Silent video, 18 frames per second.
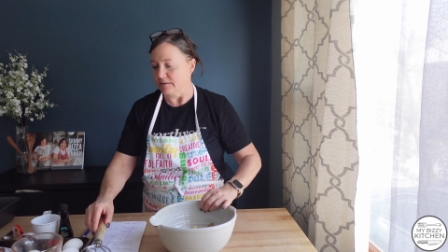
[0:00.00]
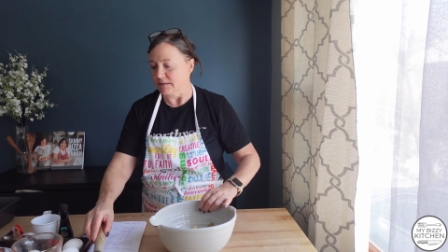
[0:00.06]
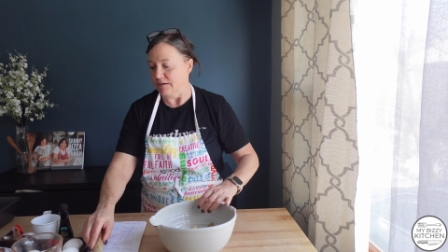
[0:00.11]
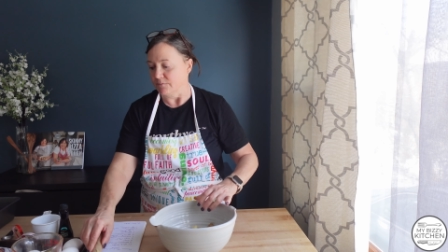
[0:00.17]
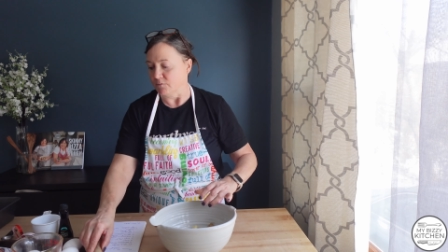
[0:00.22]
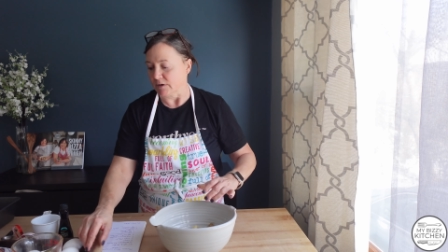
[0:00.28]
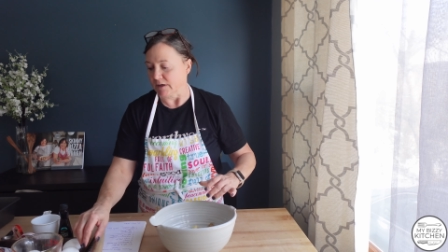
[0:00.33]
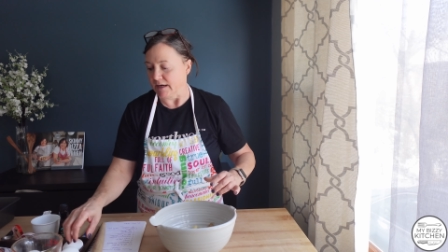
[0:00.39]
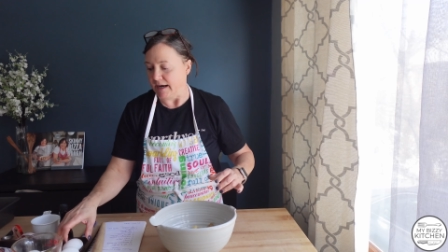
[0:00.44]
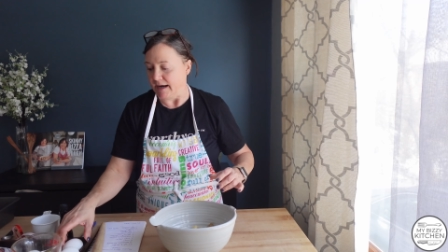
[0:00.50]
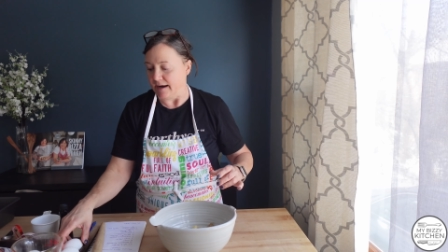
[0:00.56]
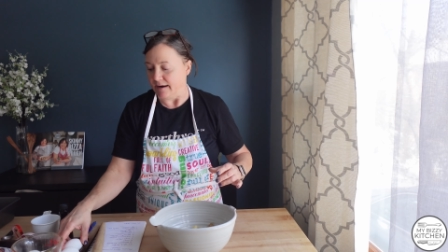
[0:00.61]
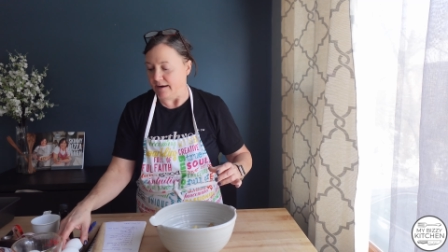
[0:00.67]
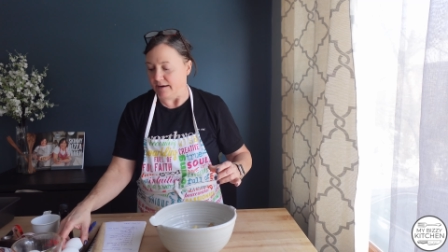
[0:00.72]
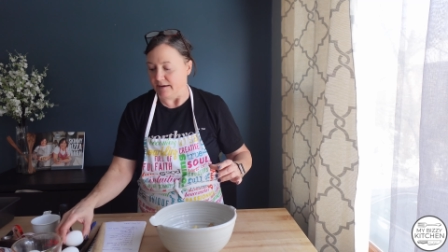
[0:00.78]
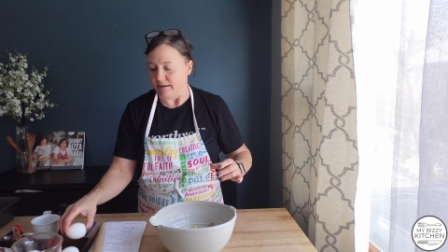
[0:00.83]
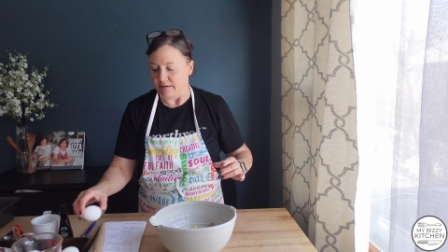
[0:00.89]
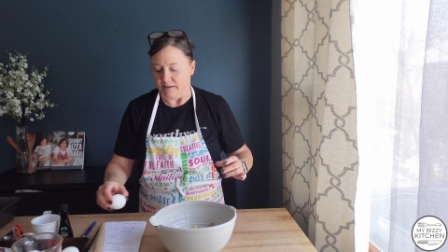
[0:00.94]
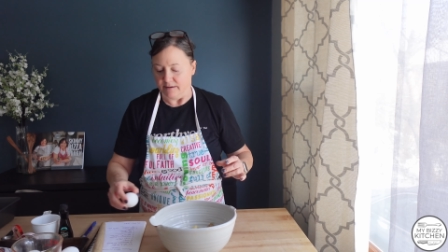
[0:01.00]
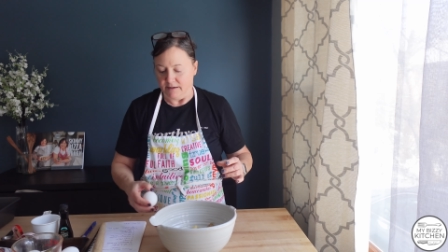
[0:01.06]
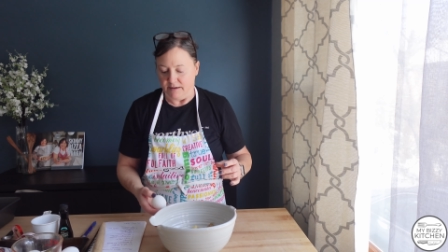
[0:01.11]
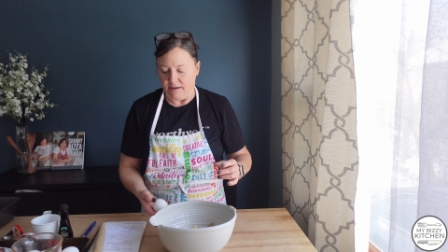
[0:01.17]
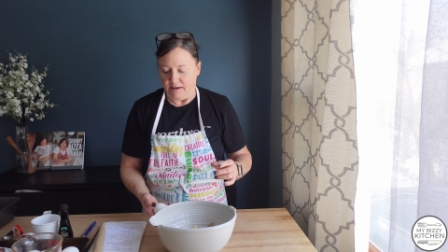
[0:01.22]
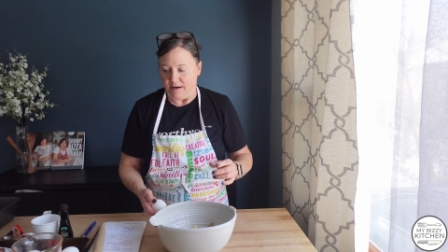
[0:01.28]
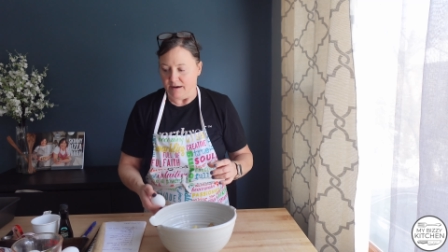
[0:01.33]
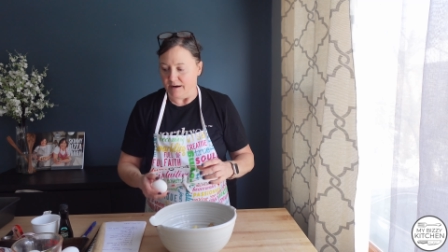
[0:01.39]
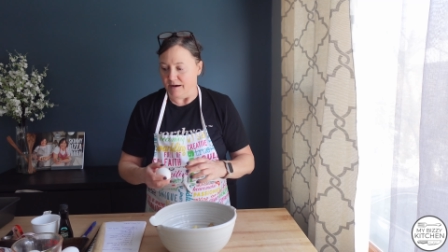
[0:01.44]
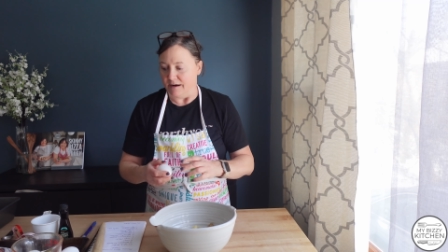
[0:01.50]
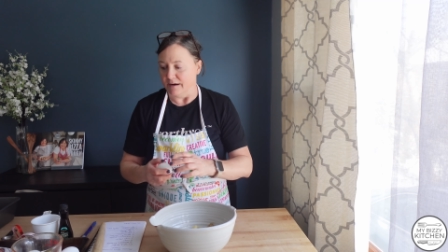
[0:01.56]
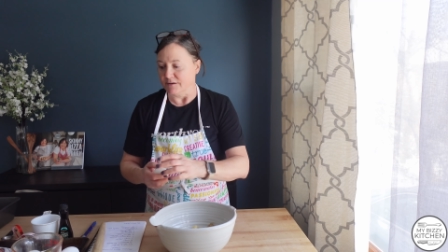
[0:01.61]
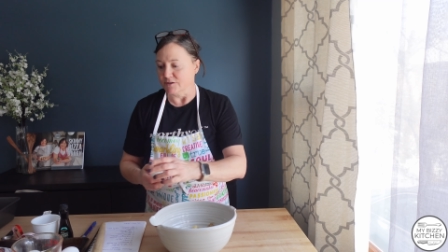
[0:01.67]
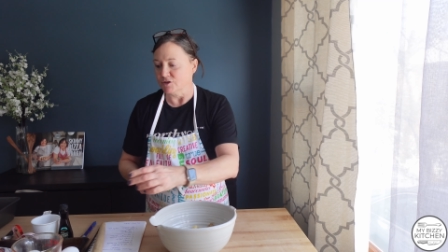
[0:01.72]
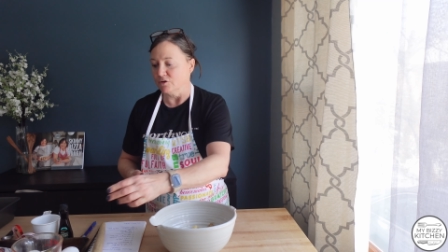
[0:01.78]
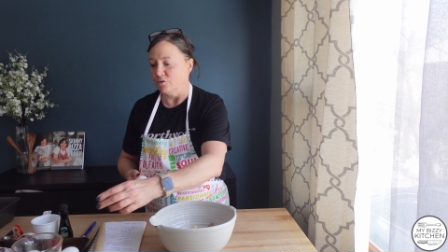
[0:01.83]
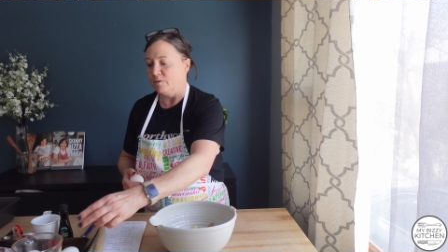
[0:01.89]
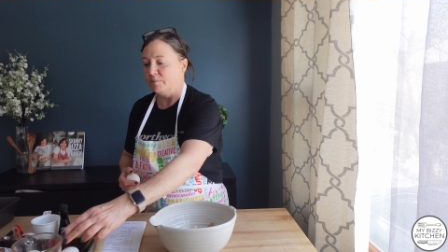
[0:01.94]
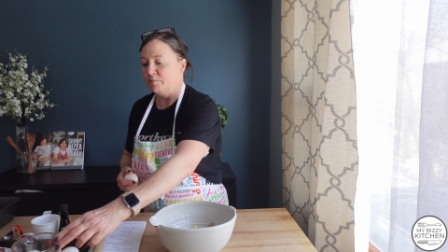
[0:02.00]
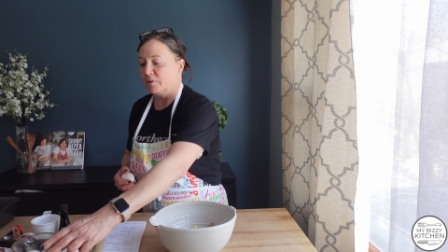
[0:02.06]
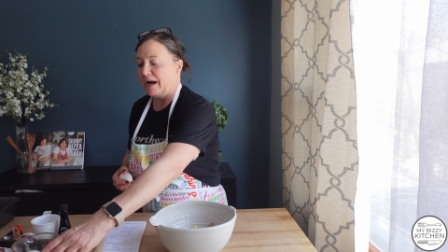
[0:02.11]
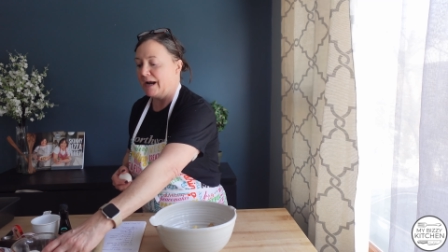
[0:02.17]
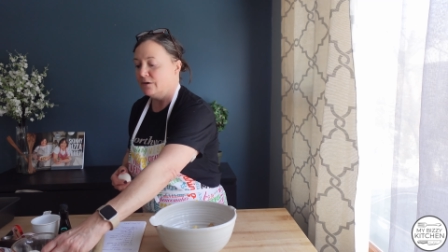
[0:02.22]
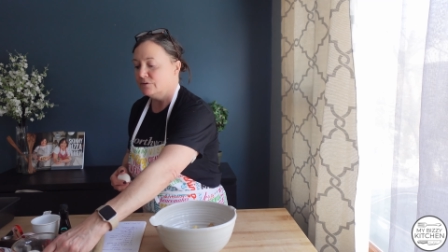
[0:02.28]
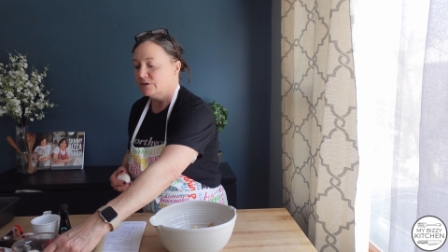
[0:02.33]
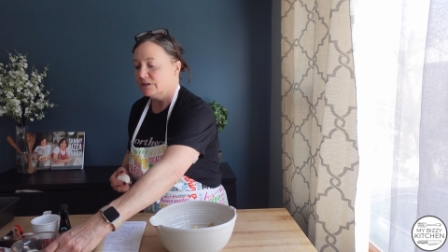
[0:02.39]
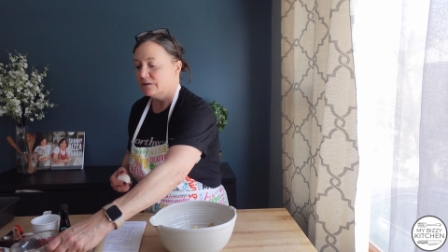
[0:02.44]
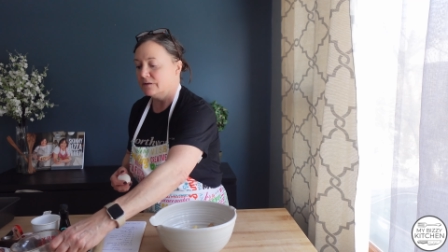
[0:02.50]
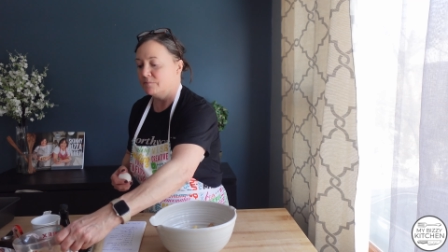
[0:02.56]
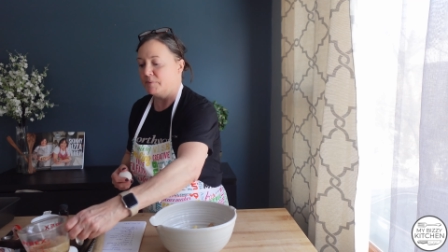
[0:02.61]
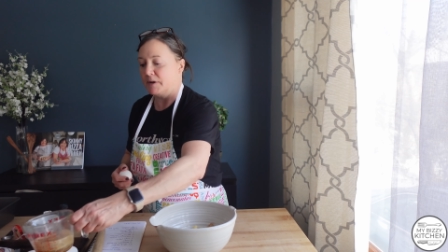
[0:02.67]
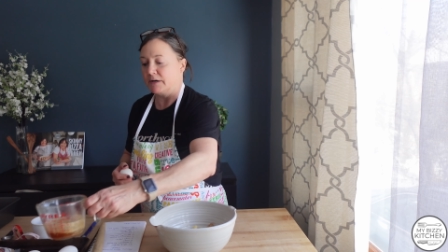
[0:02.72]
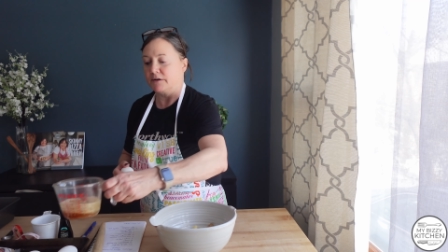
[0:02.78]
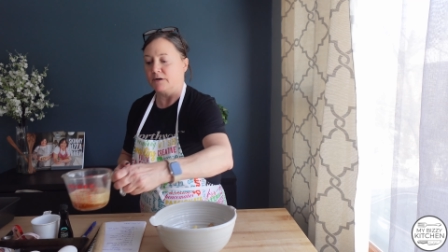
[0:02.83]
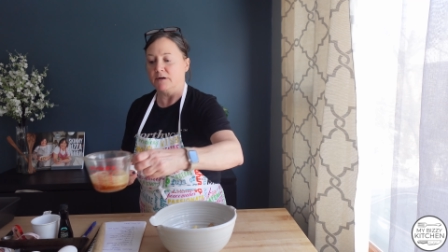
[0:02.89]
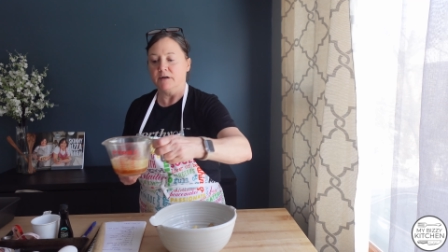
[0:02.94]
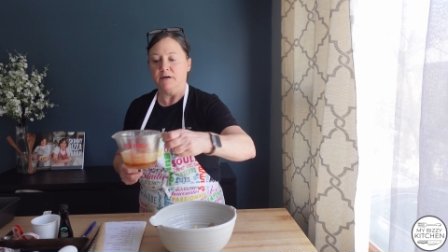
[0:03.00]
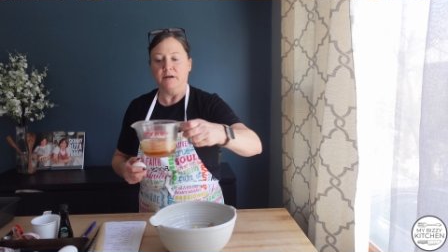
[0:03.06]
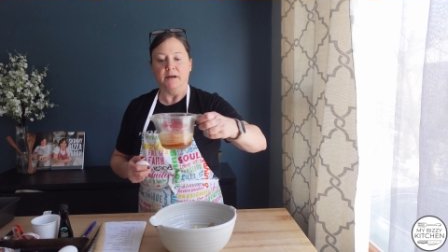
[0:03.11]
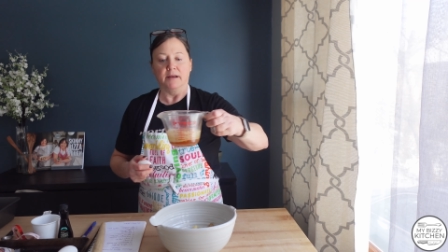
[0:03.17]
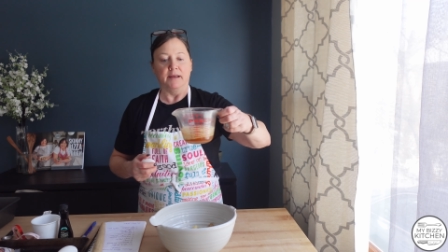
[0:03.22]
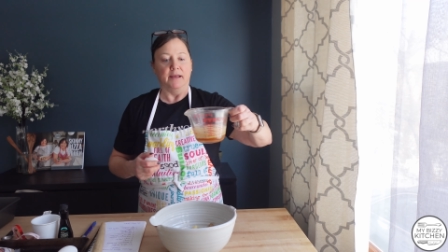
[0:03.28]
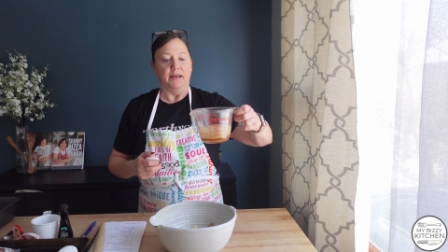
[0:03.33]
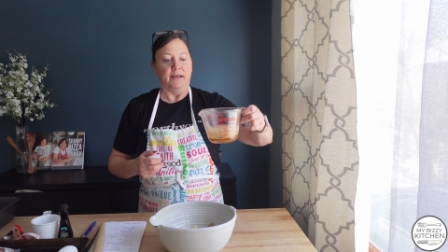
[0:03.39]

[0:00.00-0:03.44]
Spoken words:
So we're gonna add, so we browned the butter,